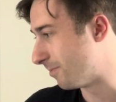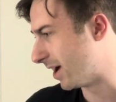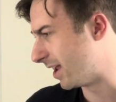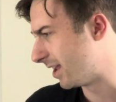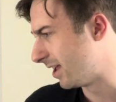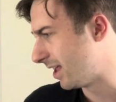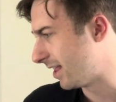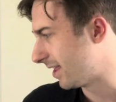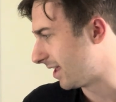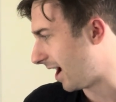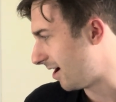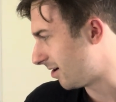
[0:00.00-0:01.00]
But
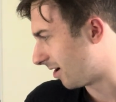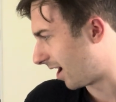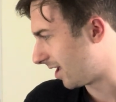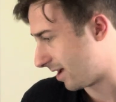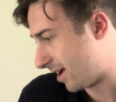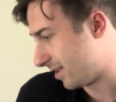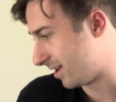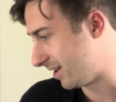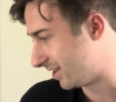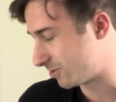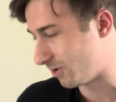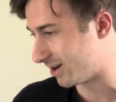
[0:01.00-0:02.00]
I don't know, I
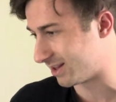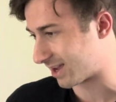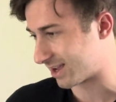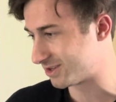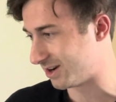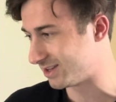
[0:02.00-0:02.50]
it's weird, like there's